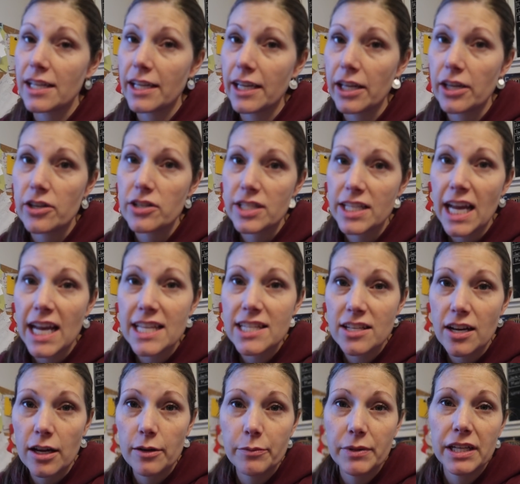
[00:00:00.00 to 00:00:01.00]
gonna get her
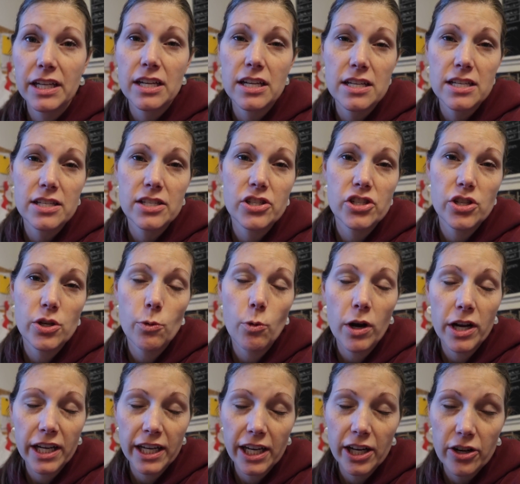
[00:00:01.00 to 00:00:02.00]
skates on because she
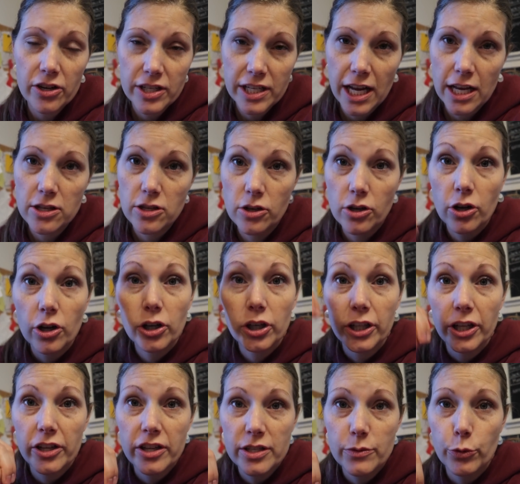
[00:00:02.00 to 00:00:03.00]
wanted to get her skates on
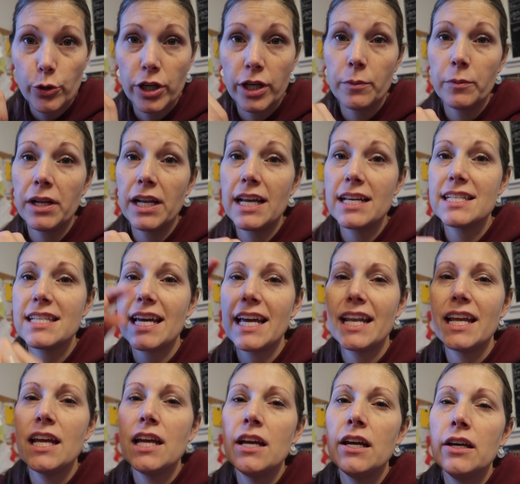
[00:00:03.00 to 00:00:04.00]
earlier this morning, but I
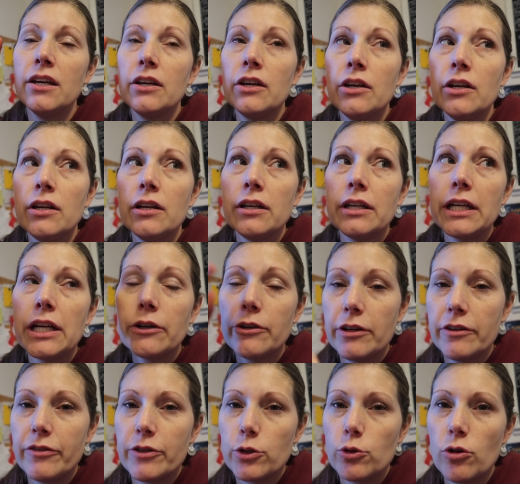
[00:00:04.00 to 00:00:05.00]
said, get
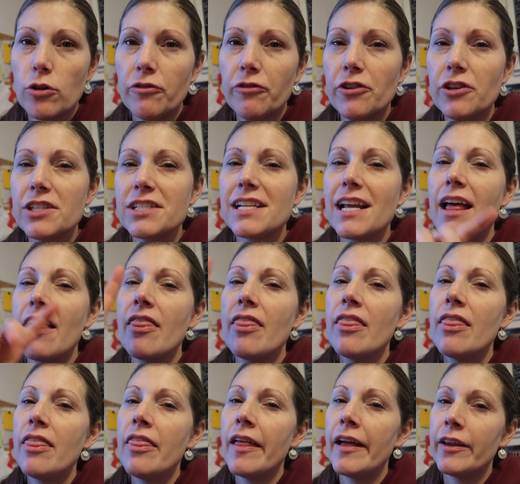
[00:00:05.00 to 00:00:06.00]
ready for school first
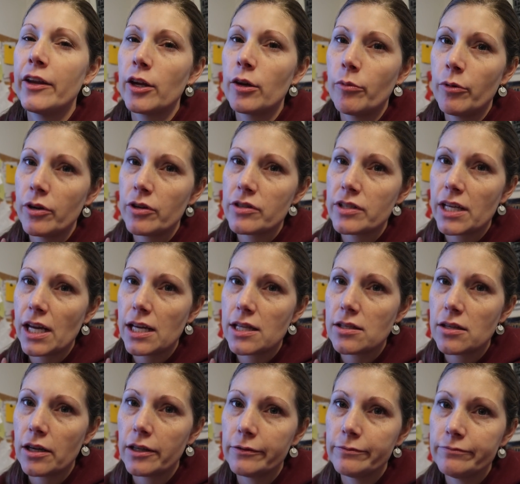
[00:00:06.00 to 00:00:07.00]
and then you can put your
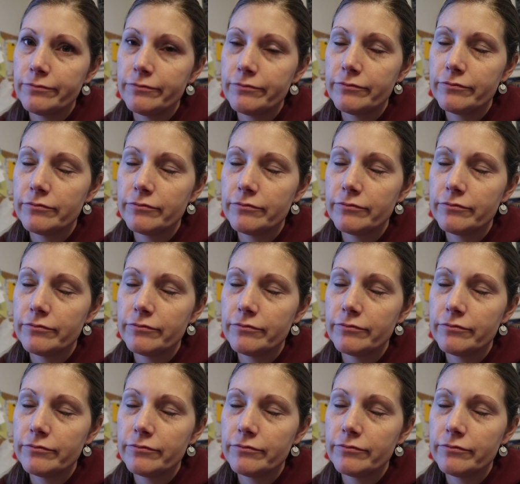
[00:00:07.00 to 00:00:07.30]
skates on.